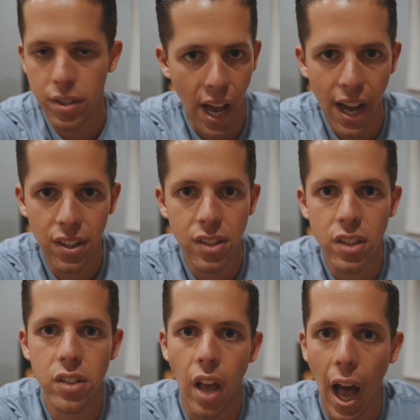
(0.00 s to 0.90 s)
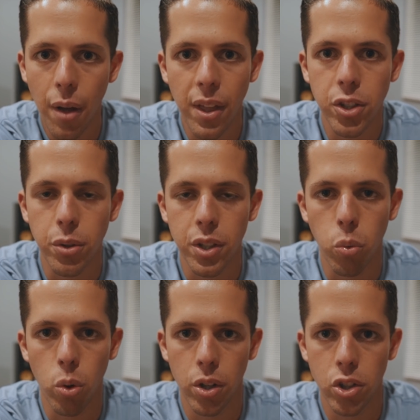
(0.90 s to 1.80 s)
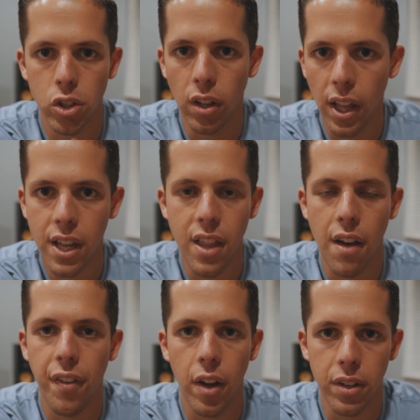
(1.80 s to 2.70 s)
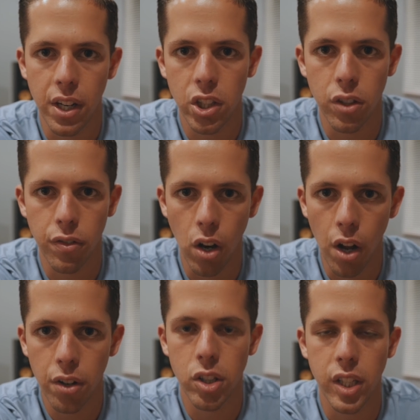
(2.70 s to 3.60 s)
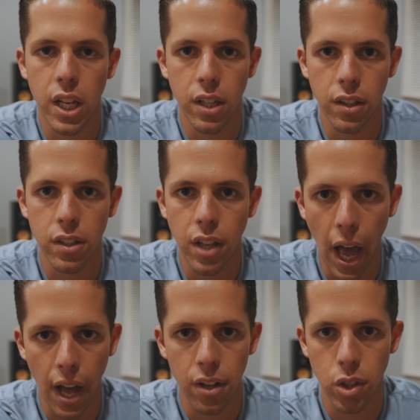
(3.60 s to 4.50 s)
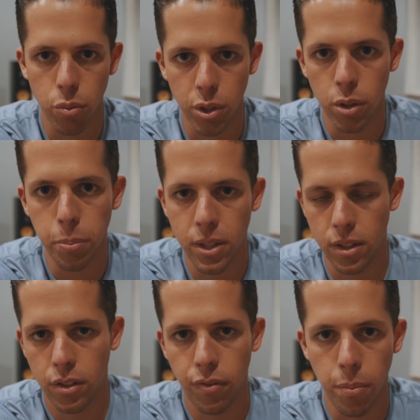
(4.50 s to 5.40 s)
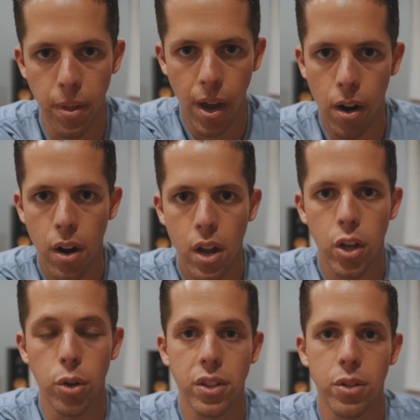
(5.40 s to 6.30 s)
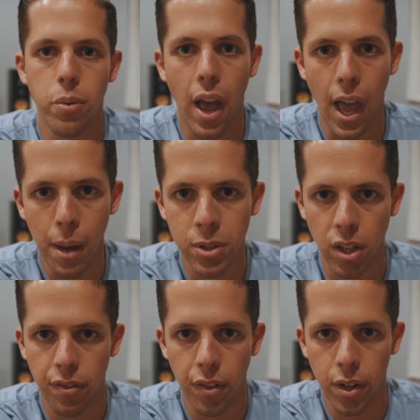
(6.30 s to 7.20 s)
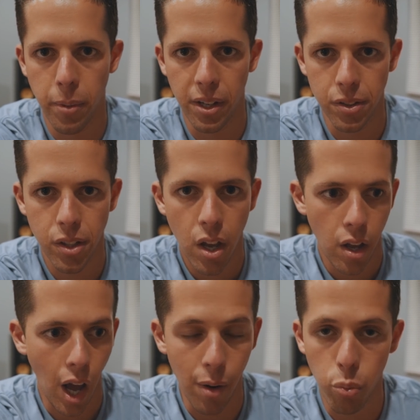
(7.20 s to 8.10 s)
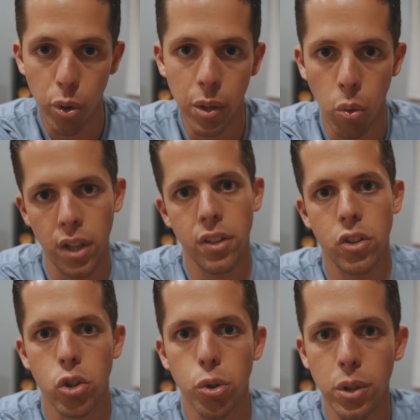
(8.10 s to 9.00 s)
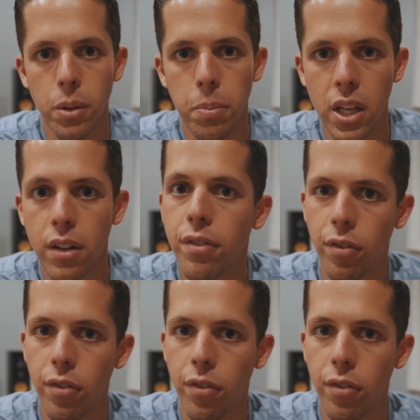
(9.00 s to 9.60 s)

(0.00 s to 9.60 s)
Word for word: taxes, how that's going to work, just laying that foundation for understanding this as a real business. From there goes into Amazon fundamentals. I really want this to truly be